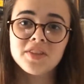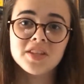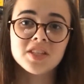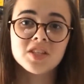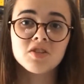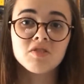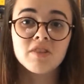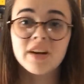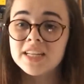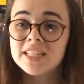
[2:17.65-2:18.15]
this
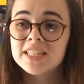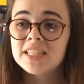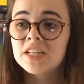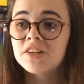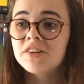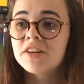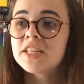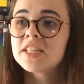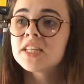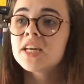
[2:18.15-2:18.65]
is a great
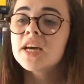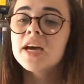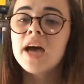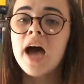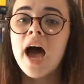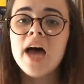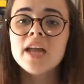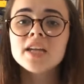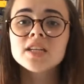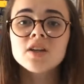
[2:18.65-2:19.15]
series
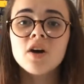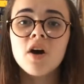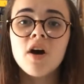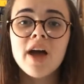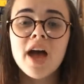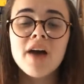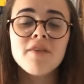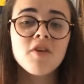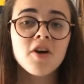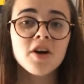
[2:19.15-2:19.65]
and
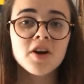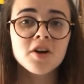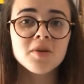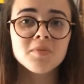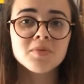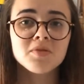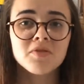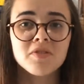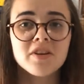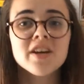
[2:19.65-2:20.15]
I have high
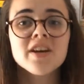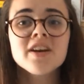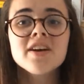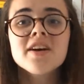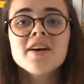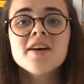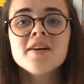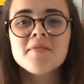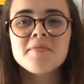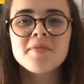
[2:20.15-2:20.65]
hopes for it.
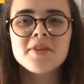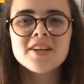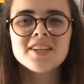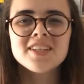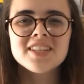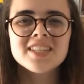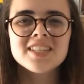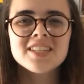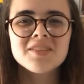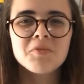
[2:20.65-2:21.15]
But
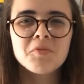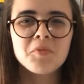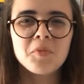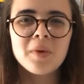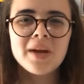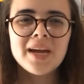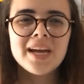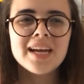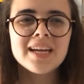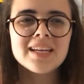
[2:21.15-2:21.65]
it's just
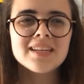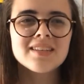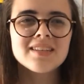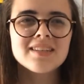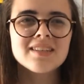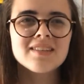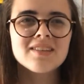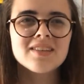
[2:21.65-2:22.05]
weird